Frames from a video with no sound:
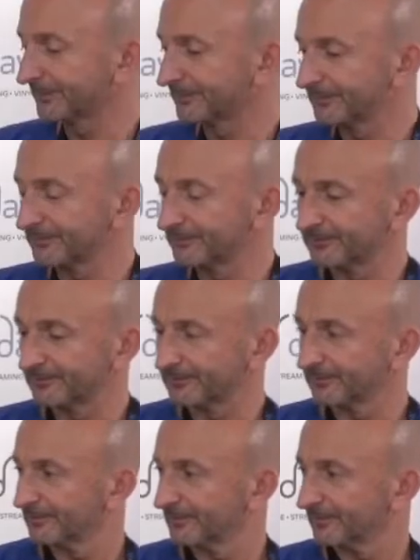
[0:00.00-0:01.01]

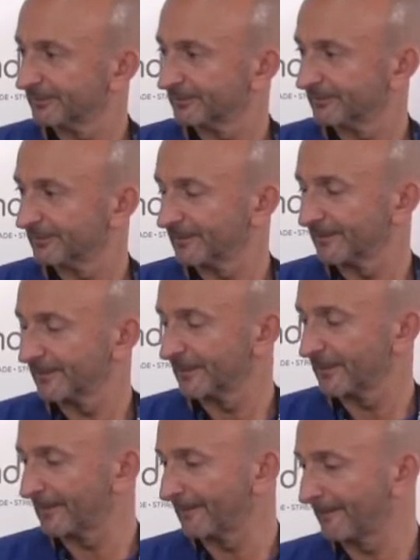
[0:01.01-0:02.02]

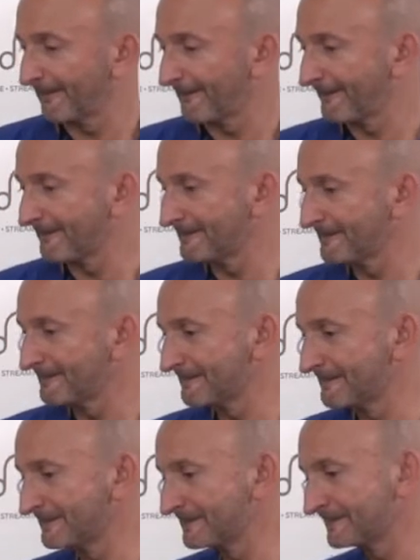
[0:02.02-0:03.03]

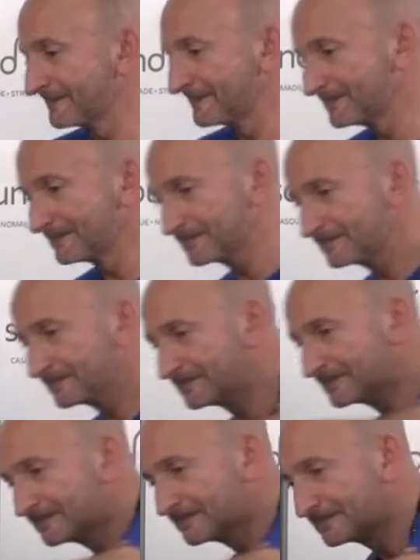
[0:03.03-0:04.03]

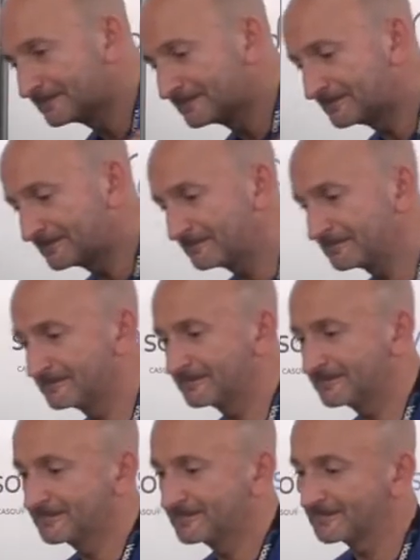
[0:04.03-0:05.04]

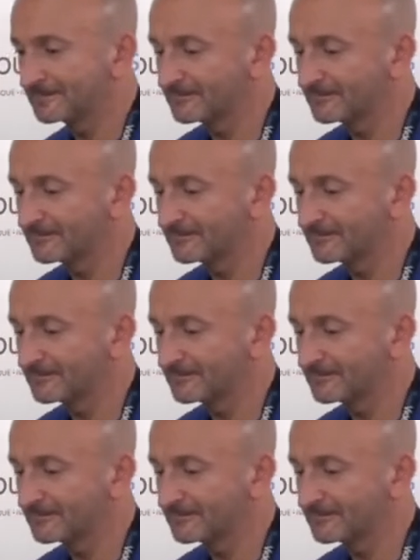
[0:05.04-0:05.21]
This person isn't speaking.